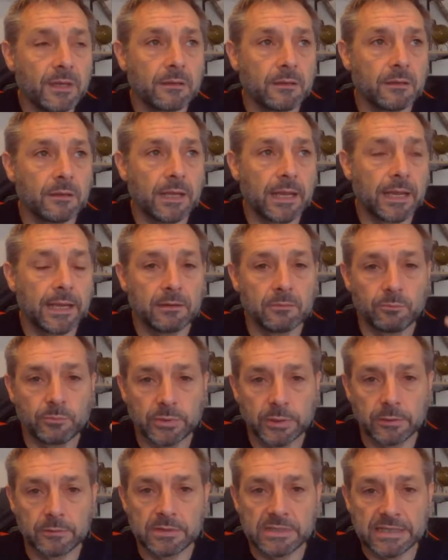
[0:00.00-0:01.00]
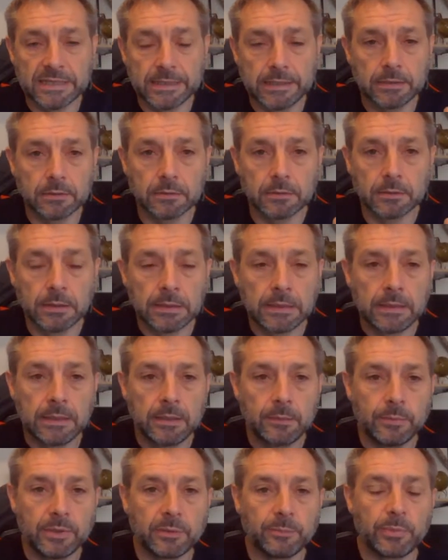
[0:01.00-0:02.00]
an egg and protein, and
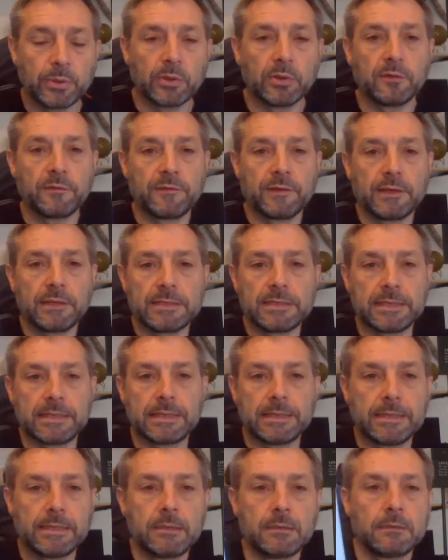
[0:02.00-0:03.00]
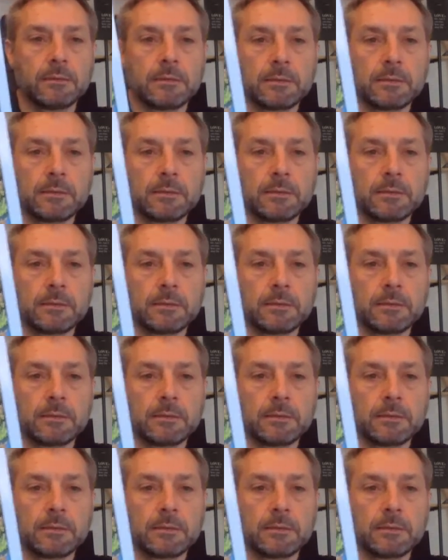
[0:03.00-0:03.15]
be a perfect day